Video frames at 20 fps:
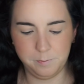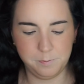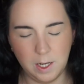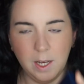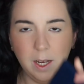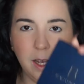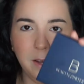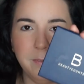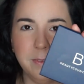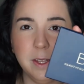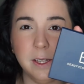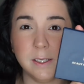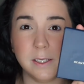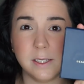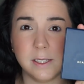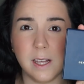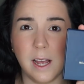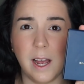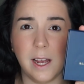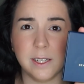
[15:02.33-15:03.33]
have
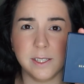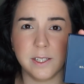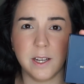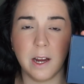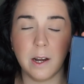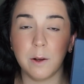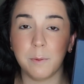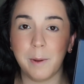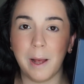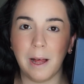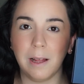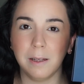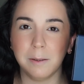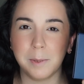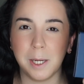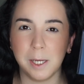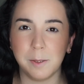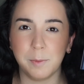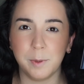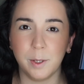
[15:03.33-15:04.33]
this eyeshadow palette
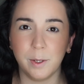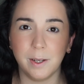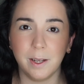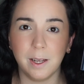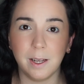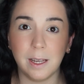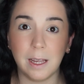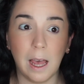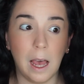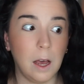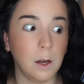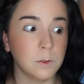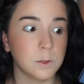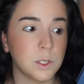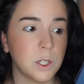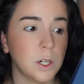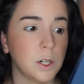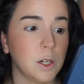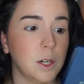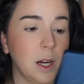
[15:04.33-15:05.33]
by Beauty
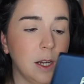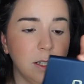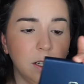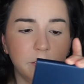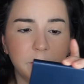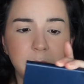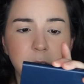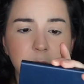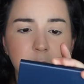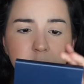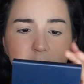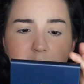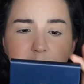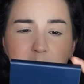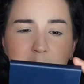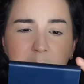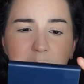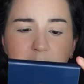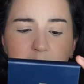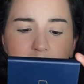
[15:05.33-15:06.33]
Counter. I never heard of it
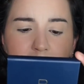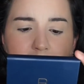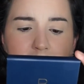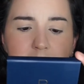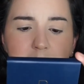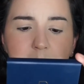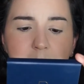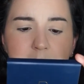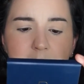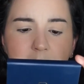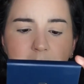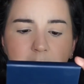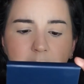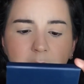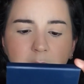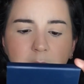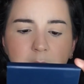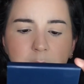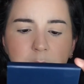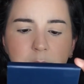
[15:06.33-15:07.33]
before. This was a
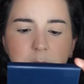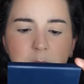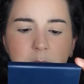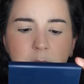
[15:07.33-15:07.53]
gift.